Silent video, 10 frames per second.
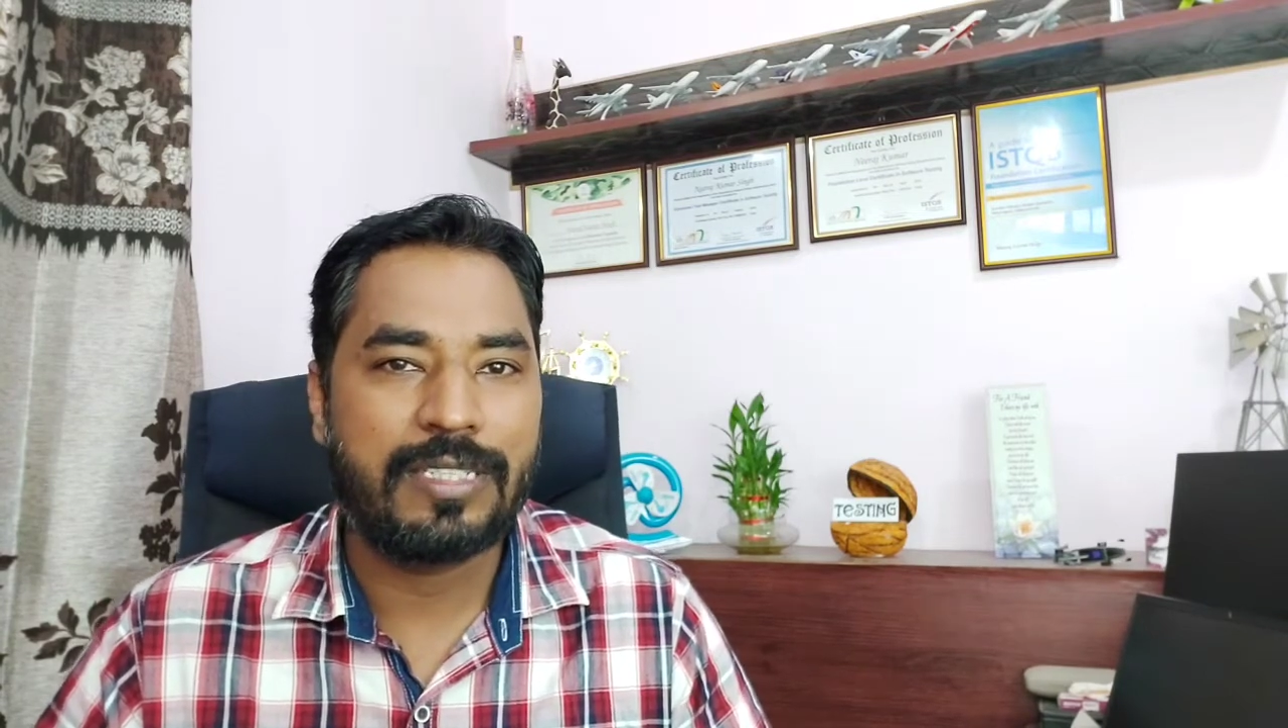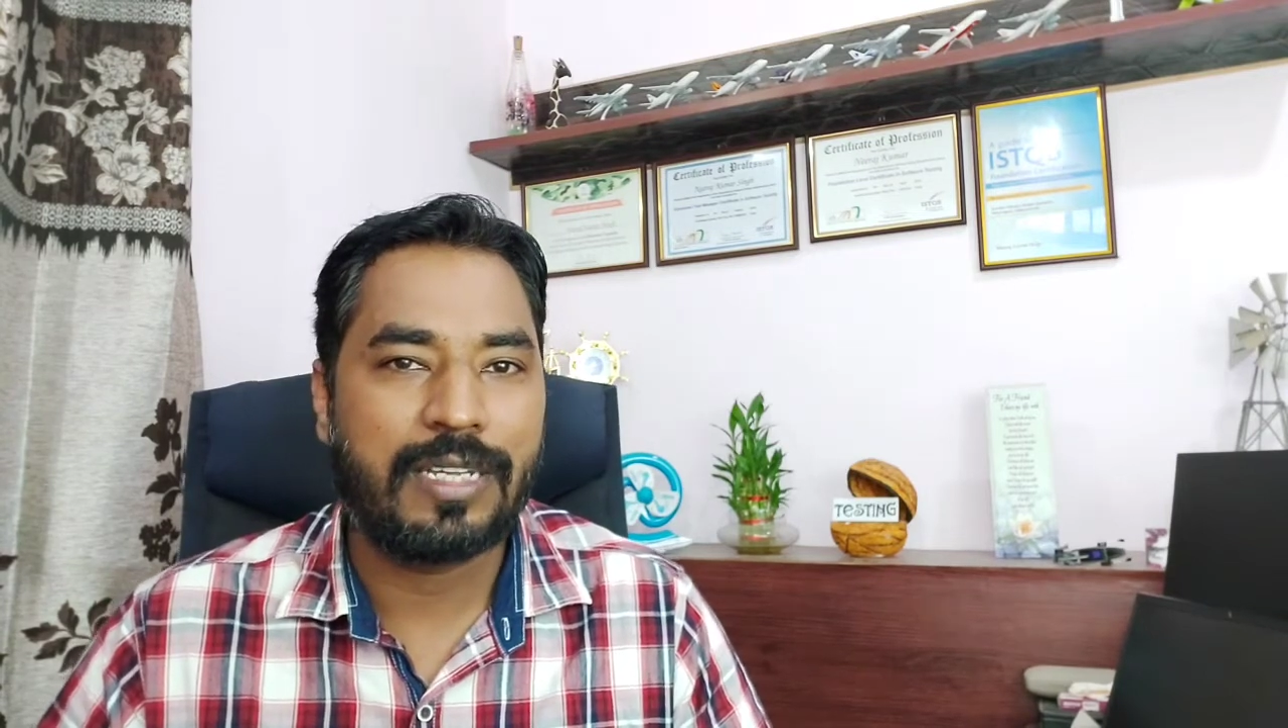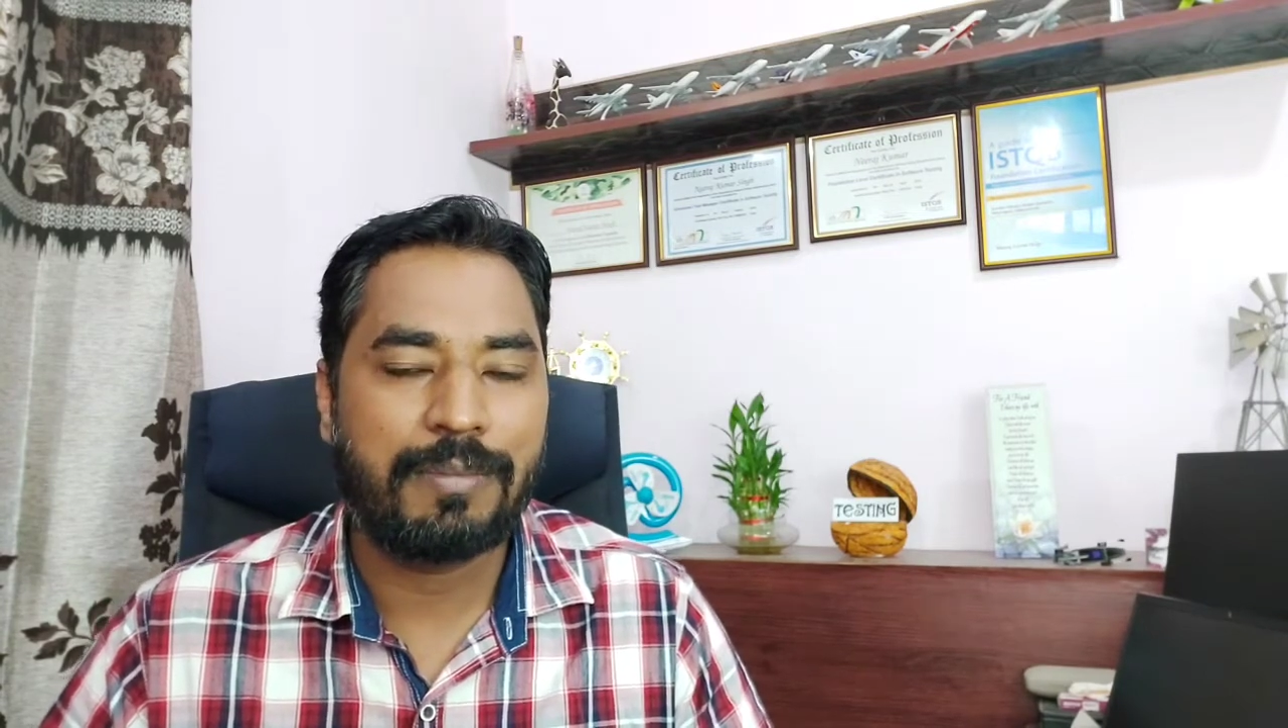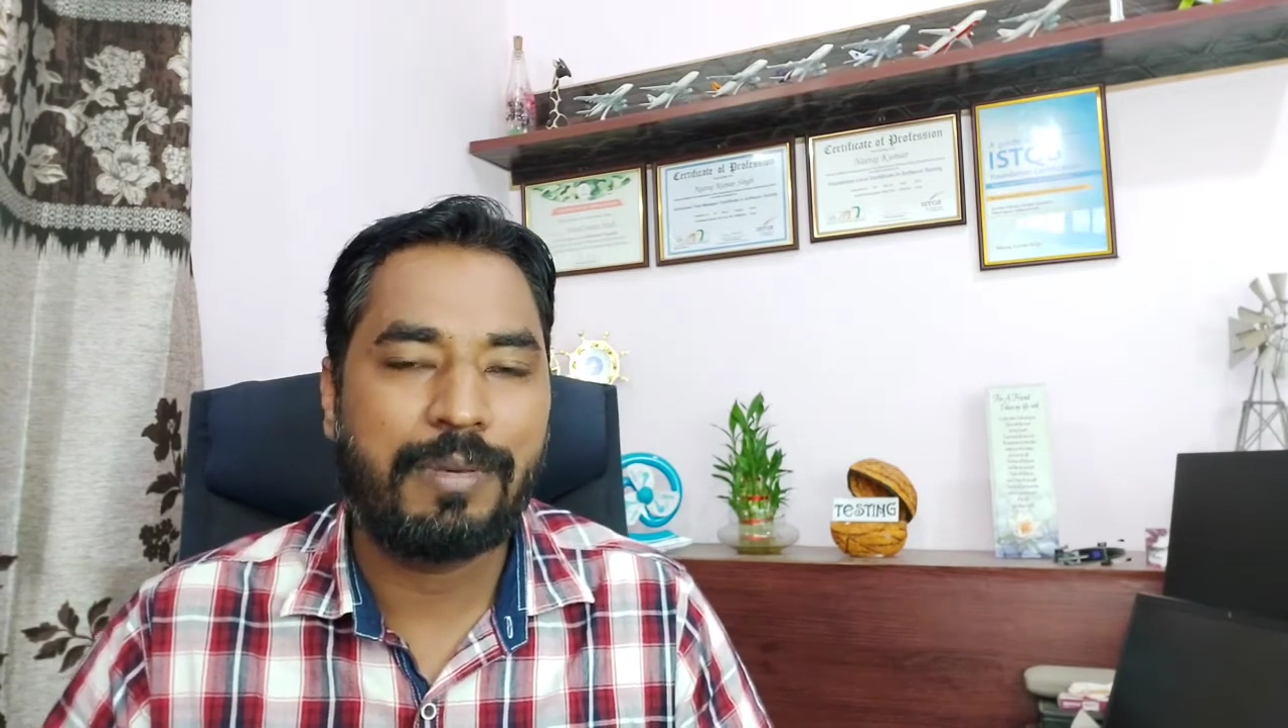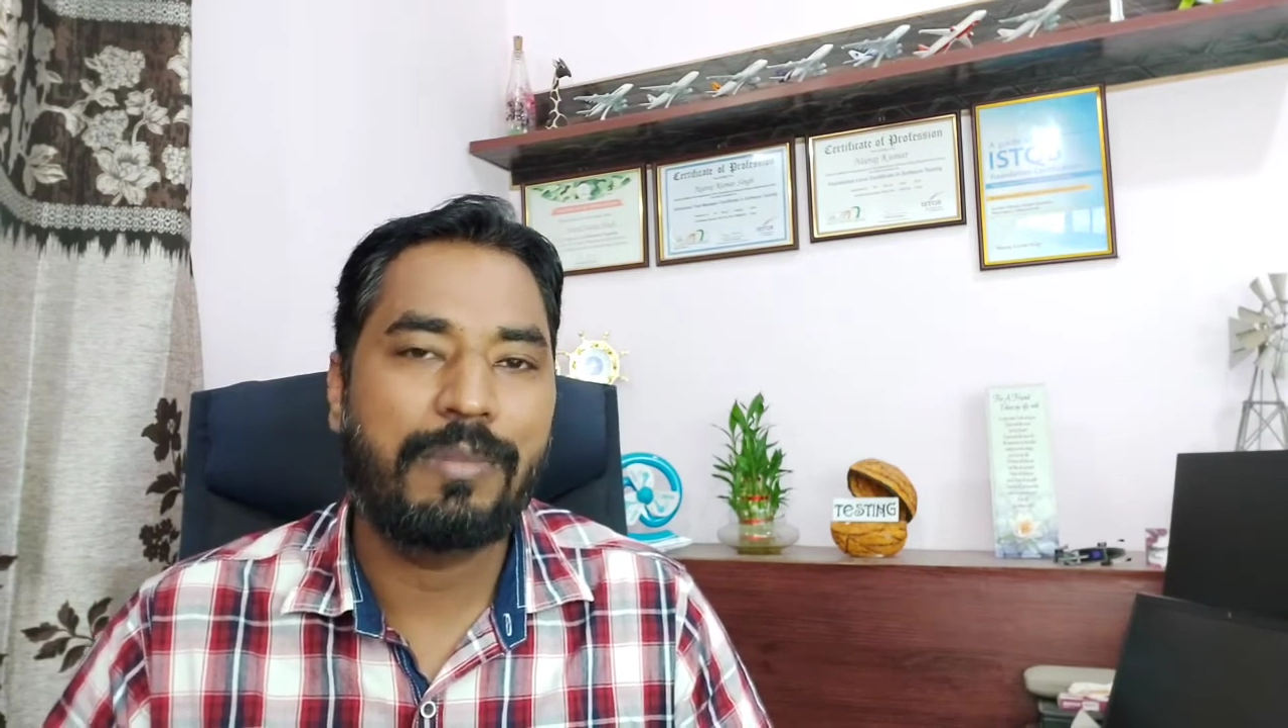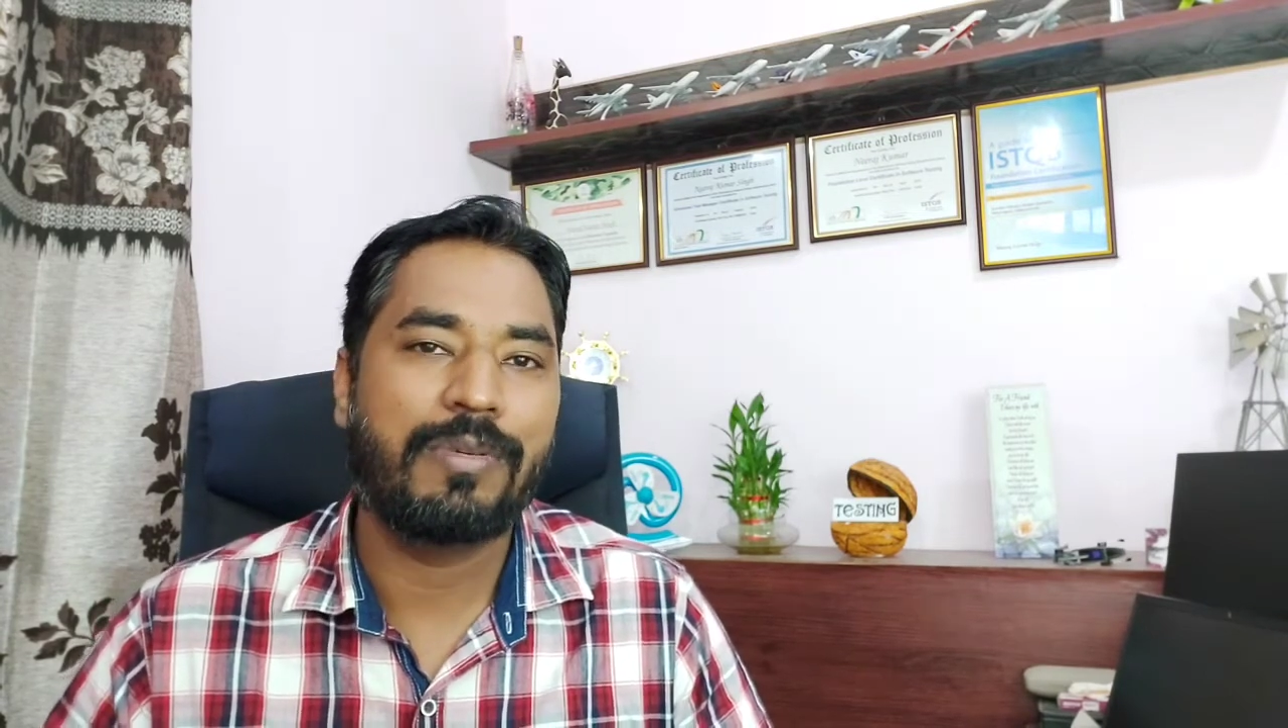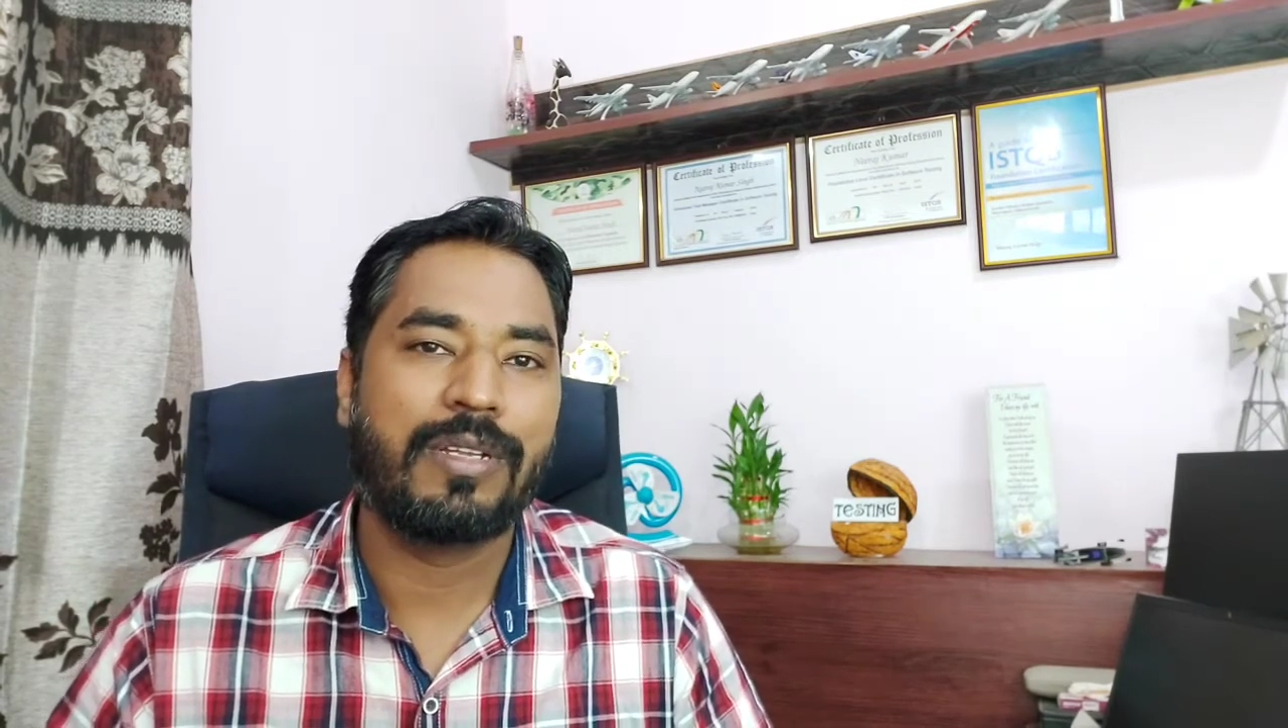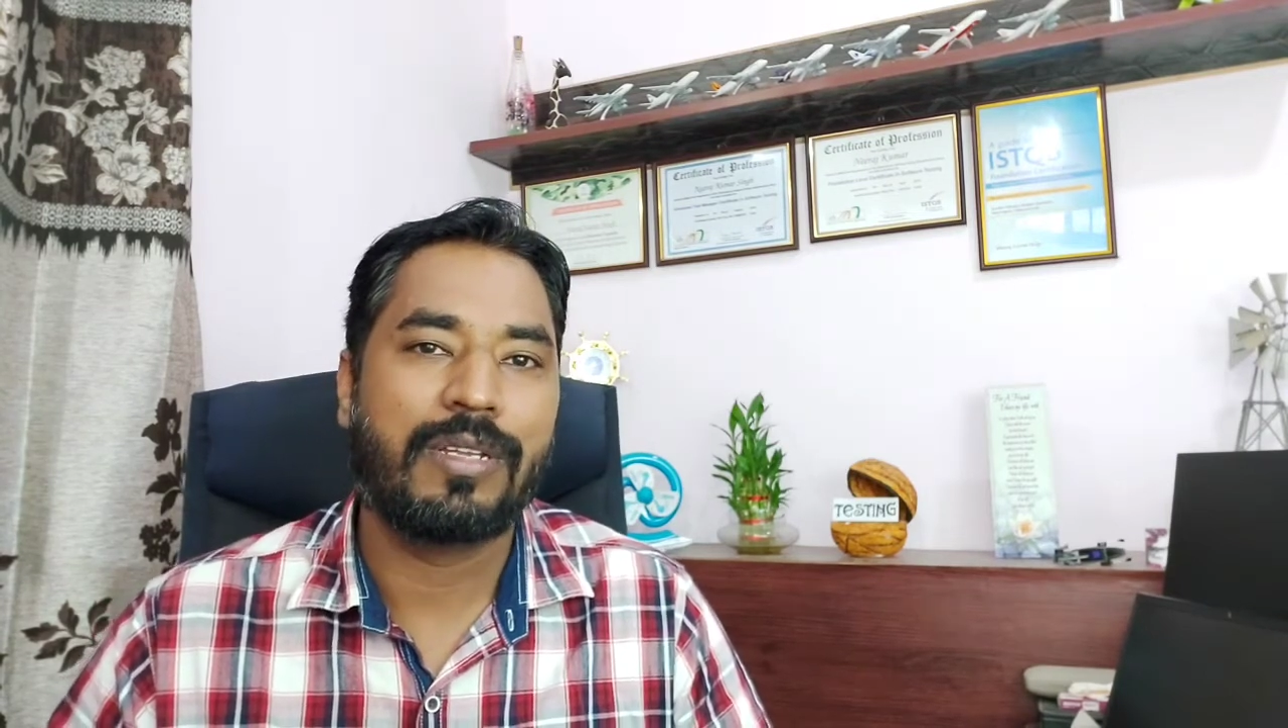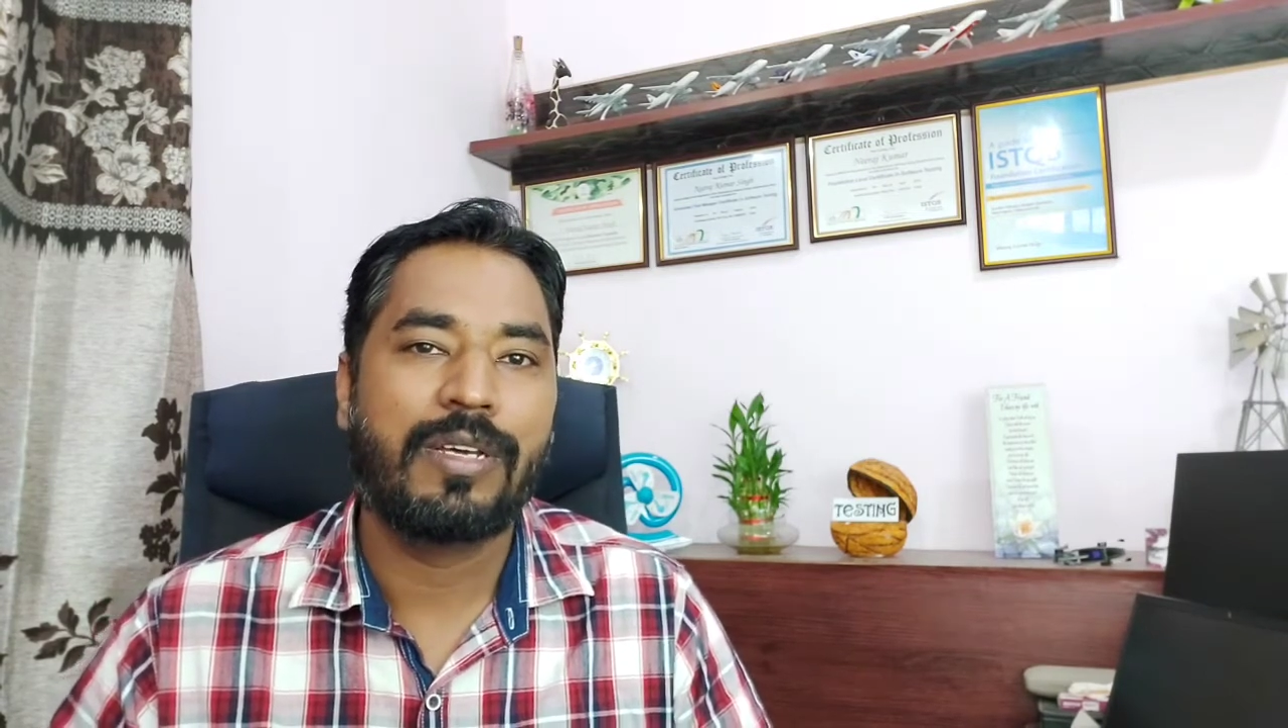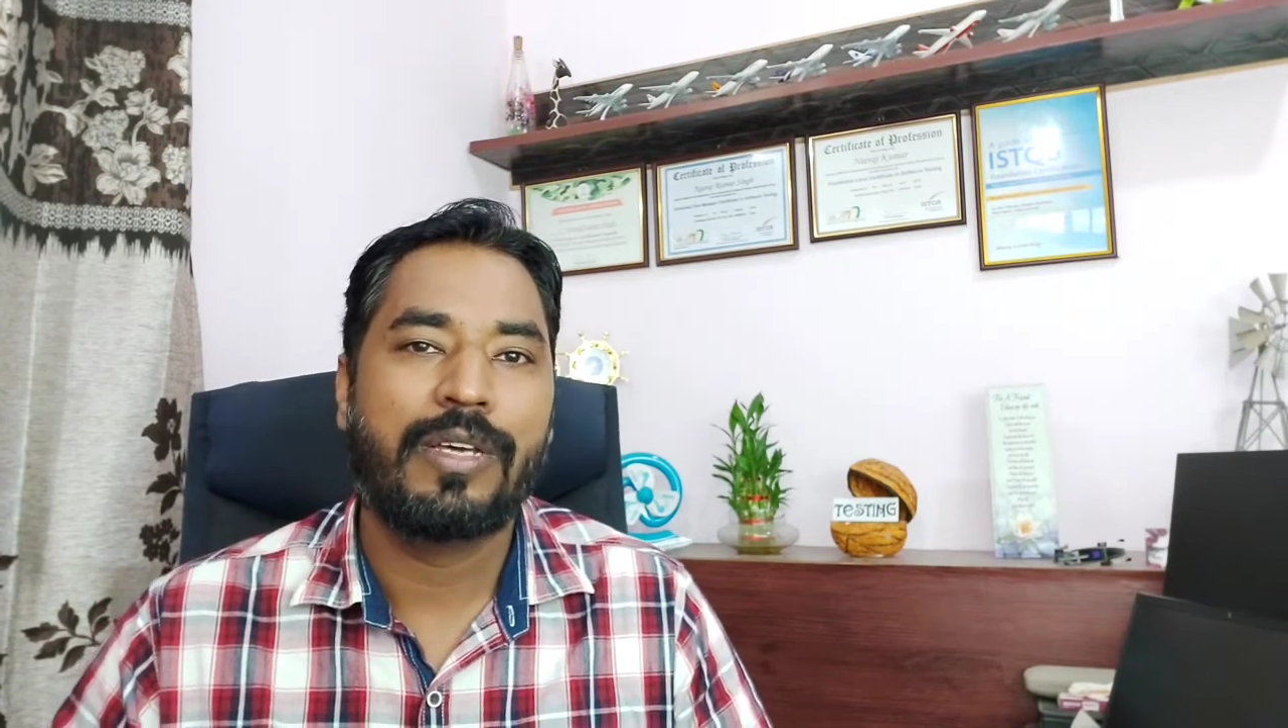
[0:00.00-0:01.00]
are the
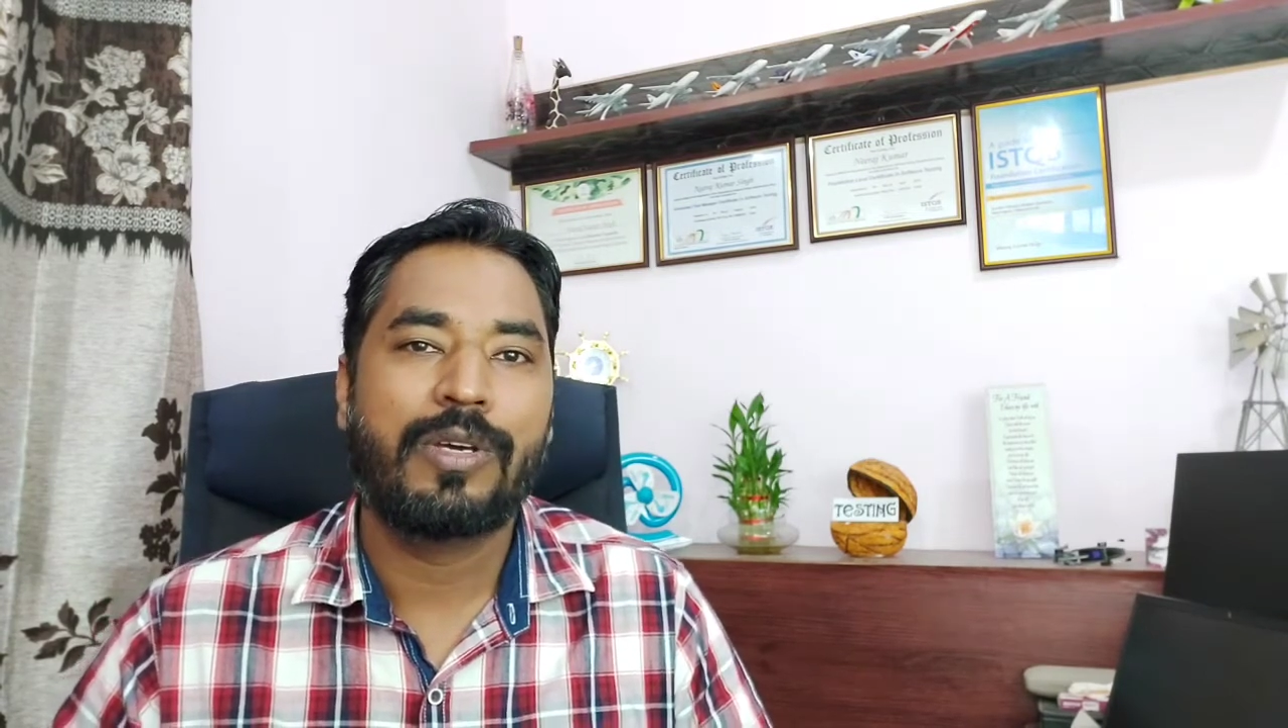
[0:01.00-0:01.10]
people